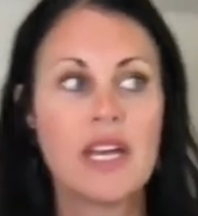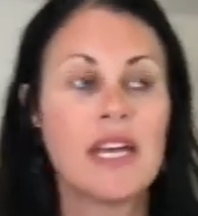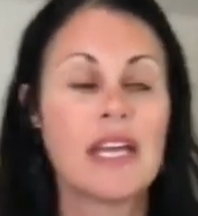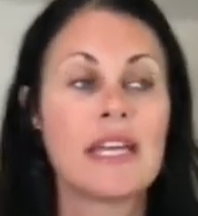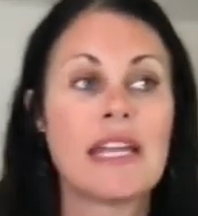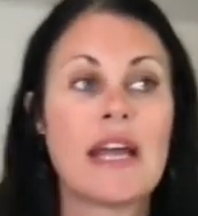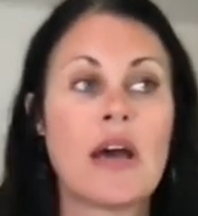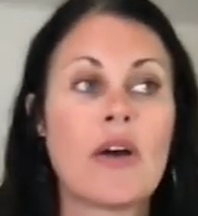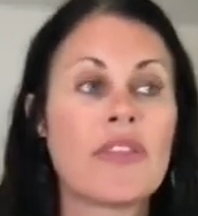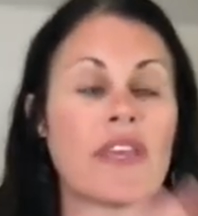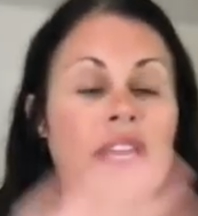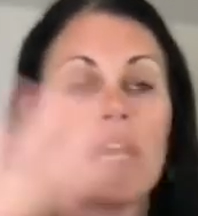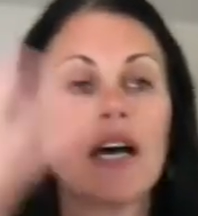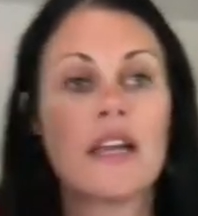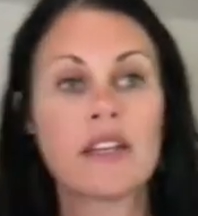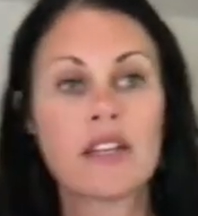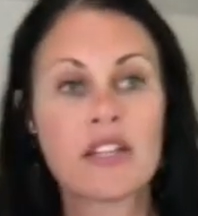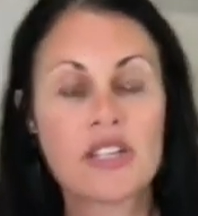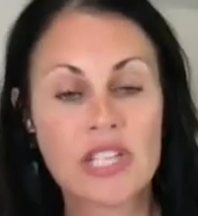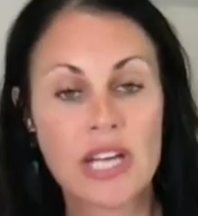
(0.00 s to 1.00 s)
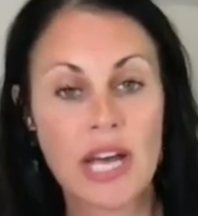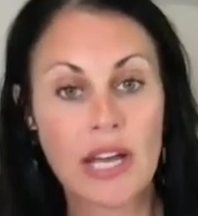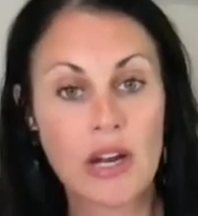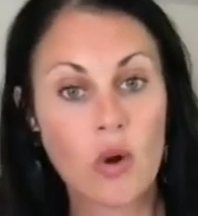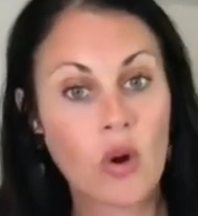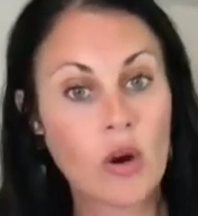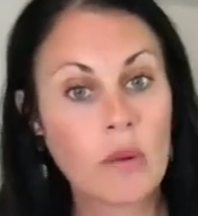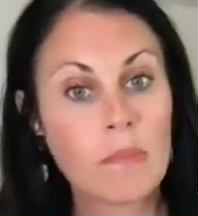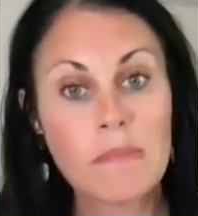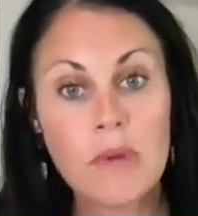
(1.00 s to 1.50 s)
Now on the other side,
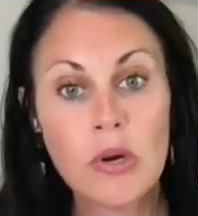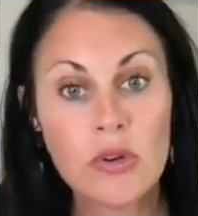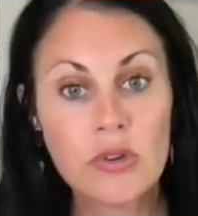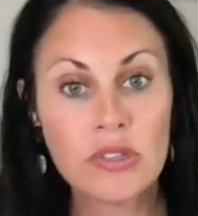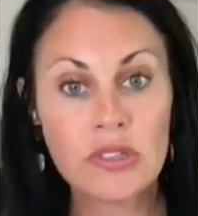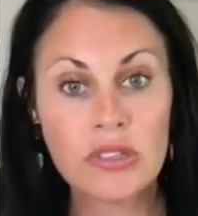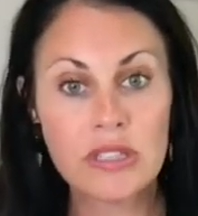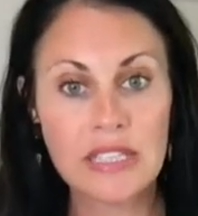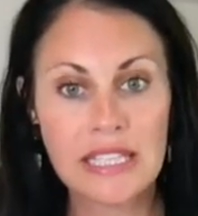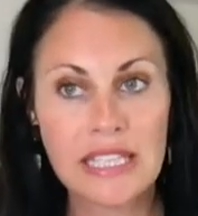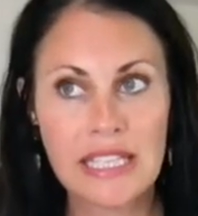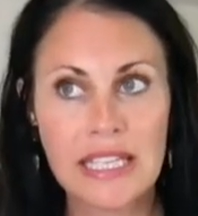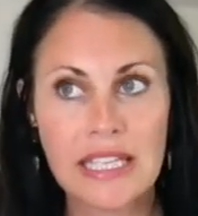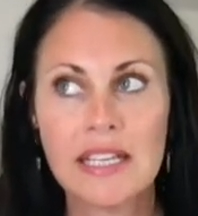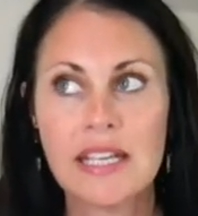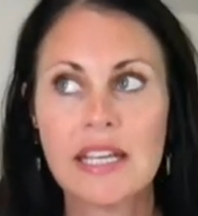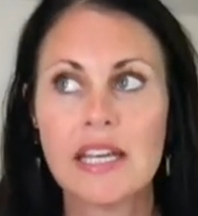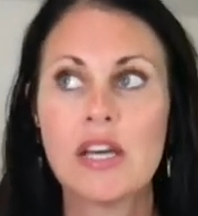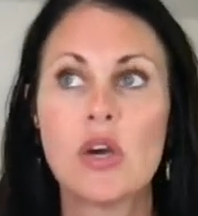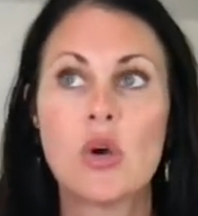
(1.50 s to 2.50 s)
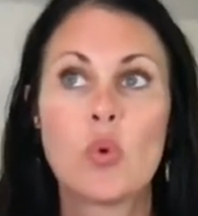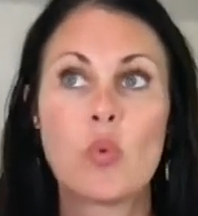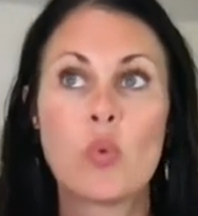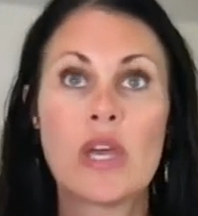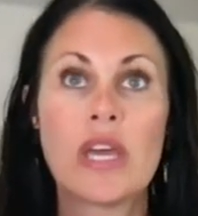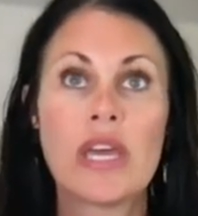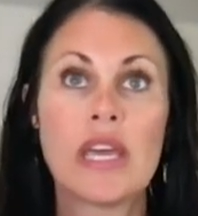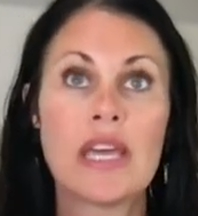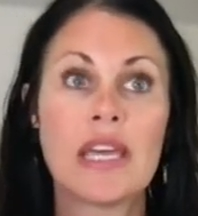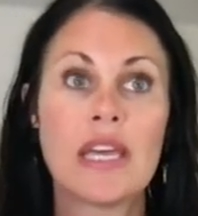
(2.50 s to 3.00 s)
hormonally,
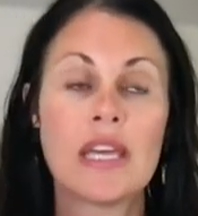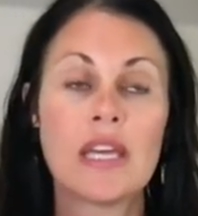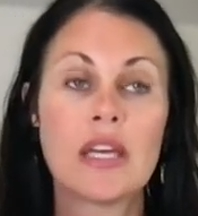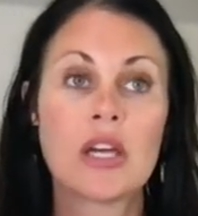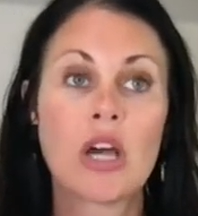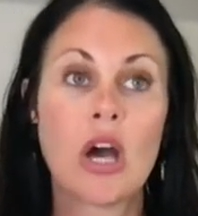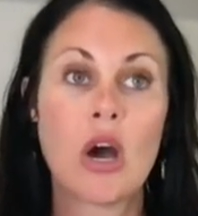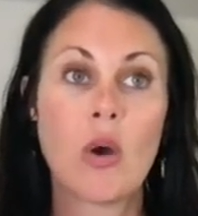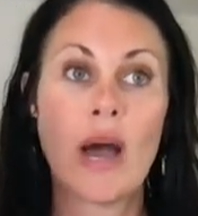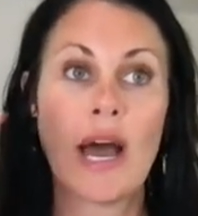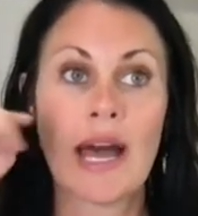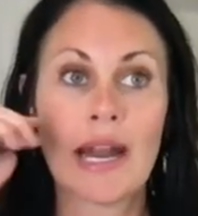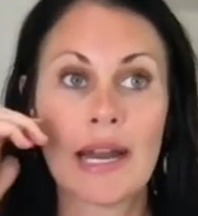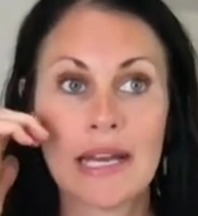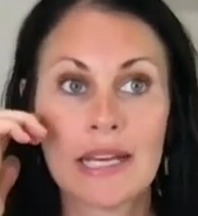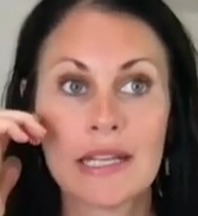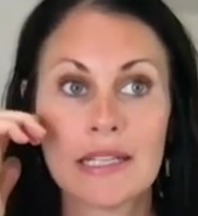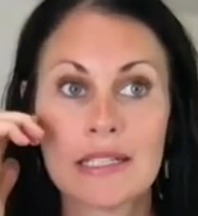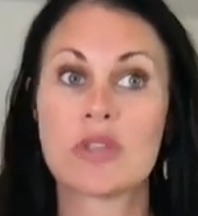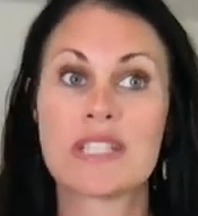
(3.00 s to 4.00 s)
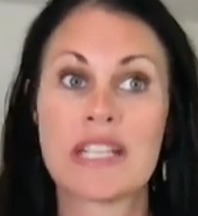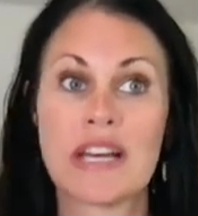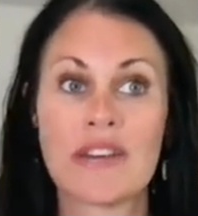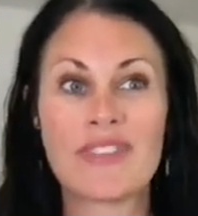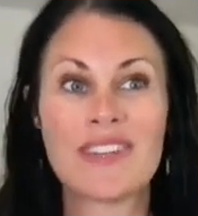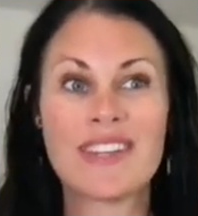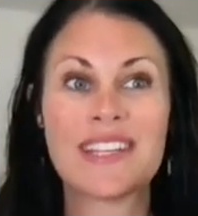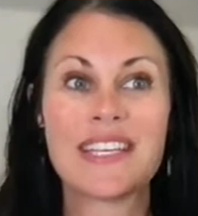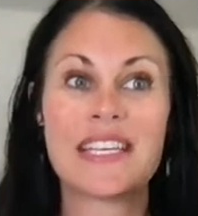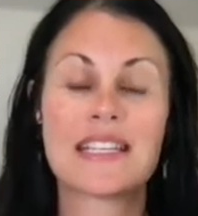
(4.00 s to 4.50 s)
we go at it
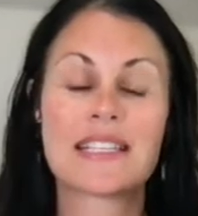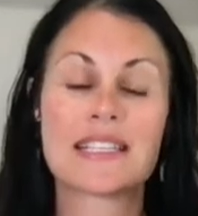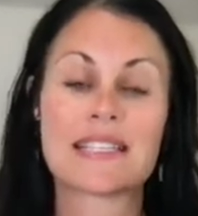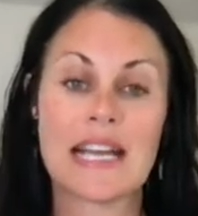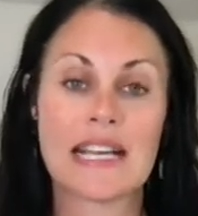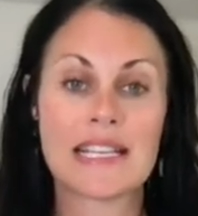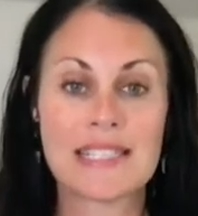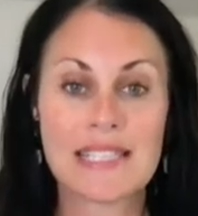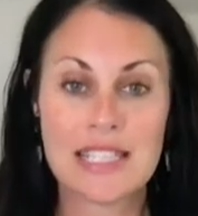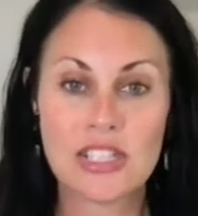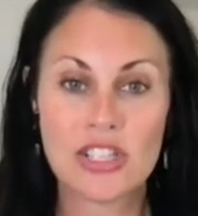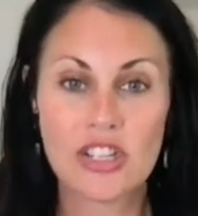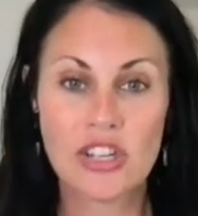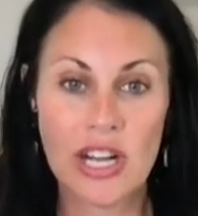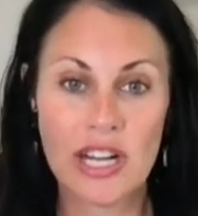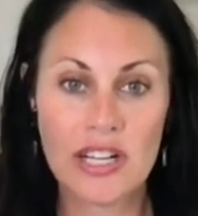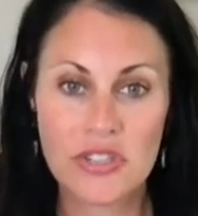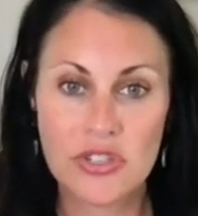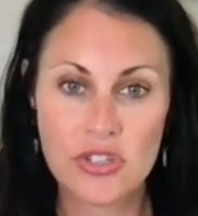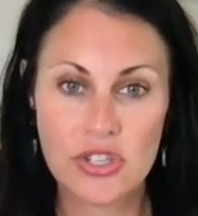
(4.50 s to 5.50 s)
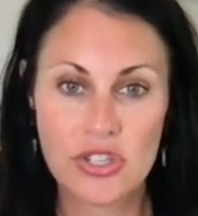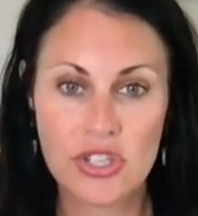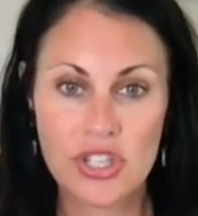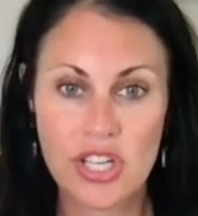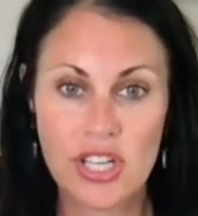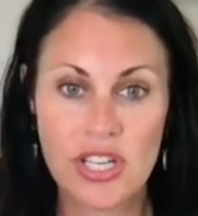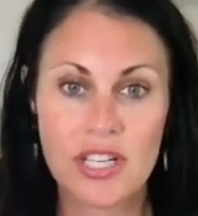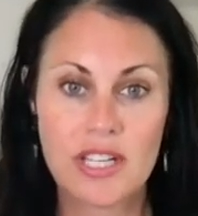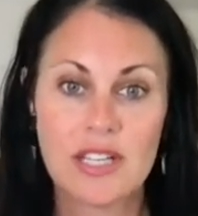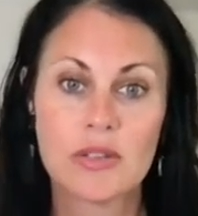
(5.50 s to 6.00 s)
definitely assessing your
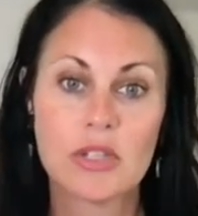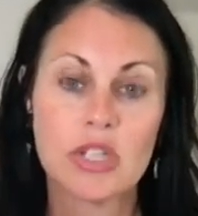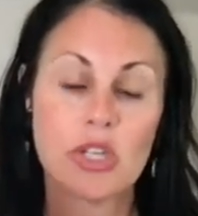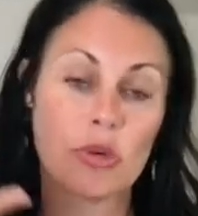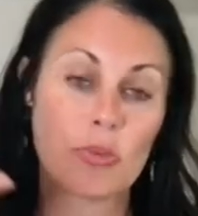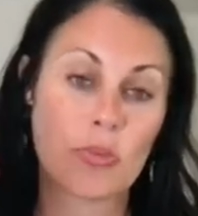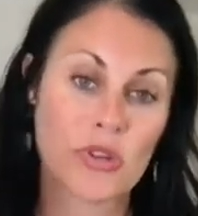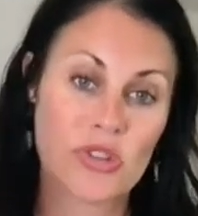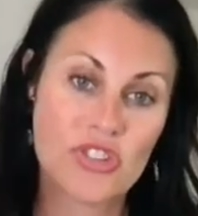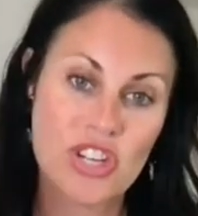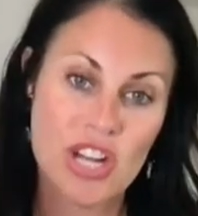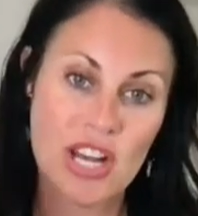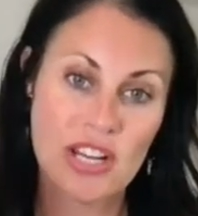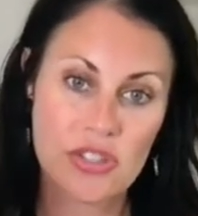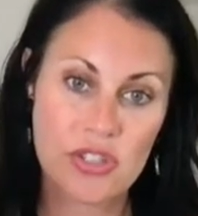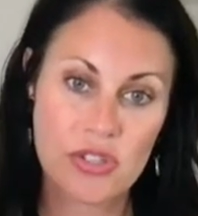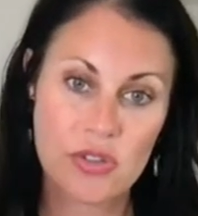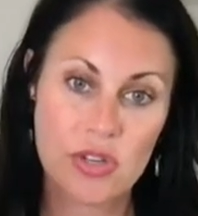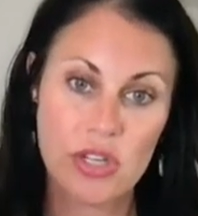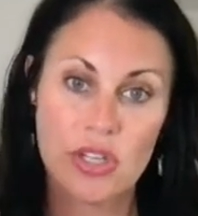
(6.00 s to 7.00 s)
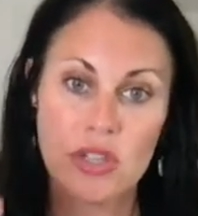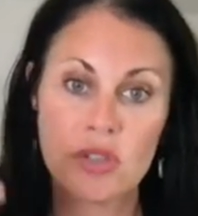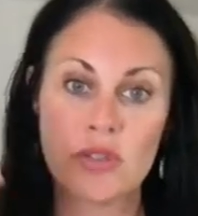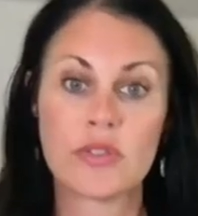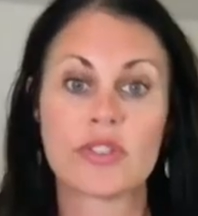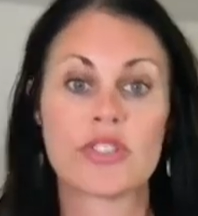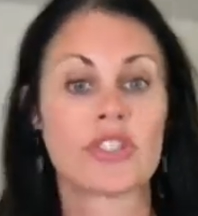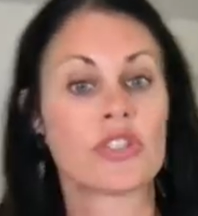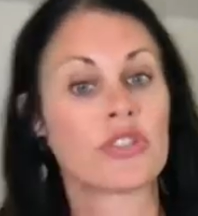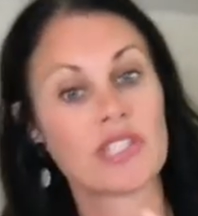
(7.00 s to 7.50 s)
estrogen, your
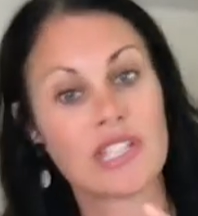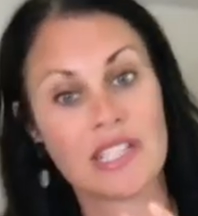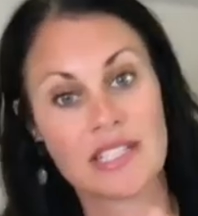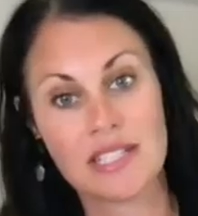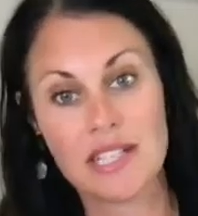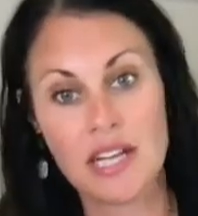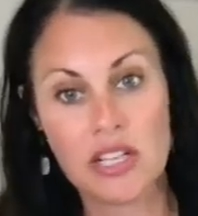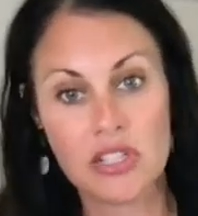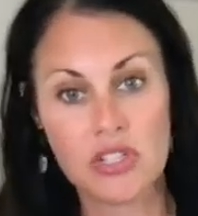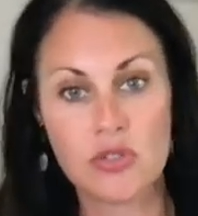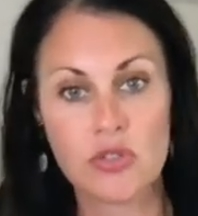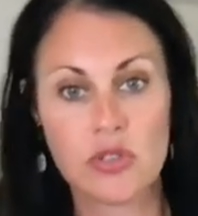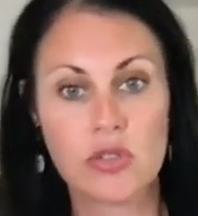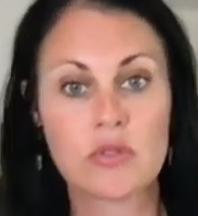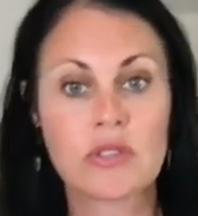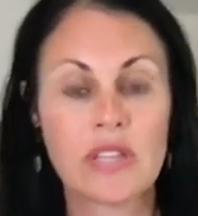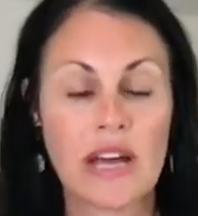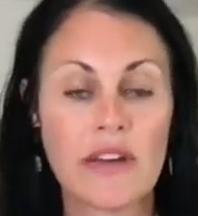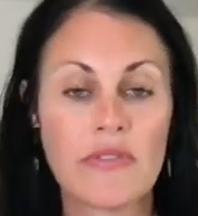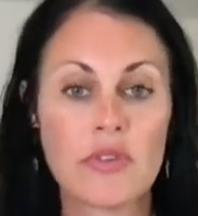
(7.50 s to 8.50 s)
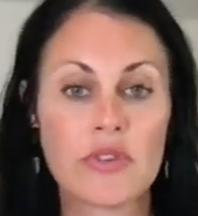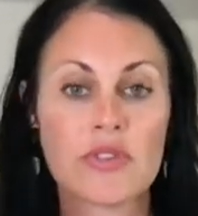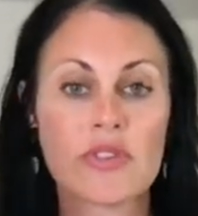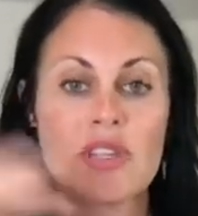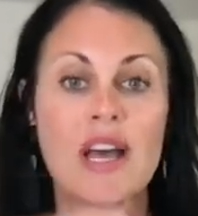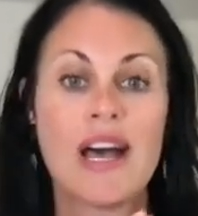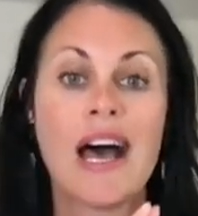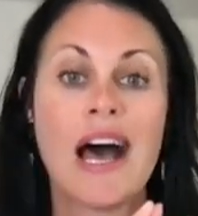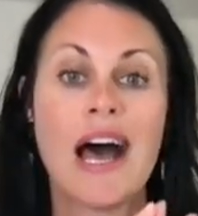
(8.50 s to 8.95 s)
progesterone, your testosterone levels.